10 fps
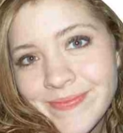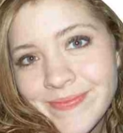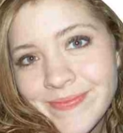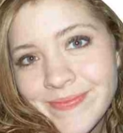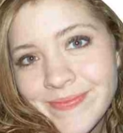
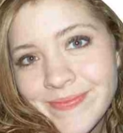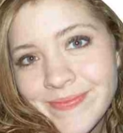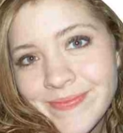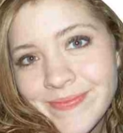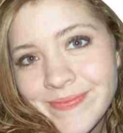
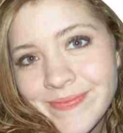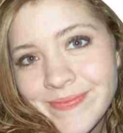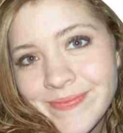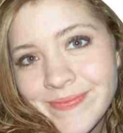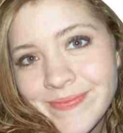
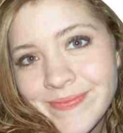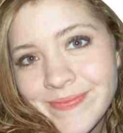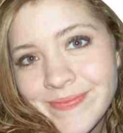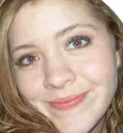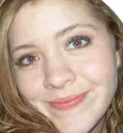
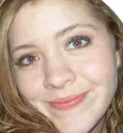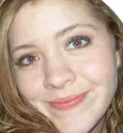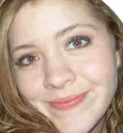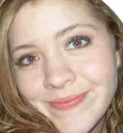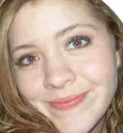
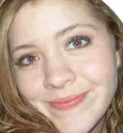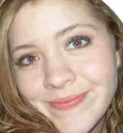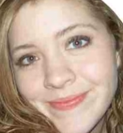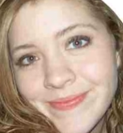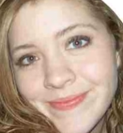
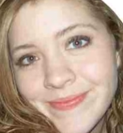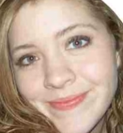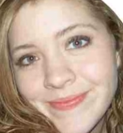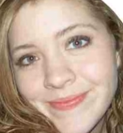This is a still picture; no speech is visible.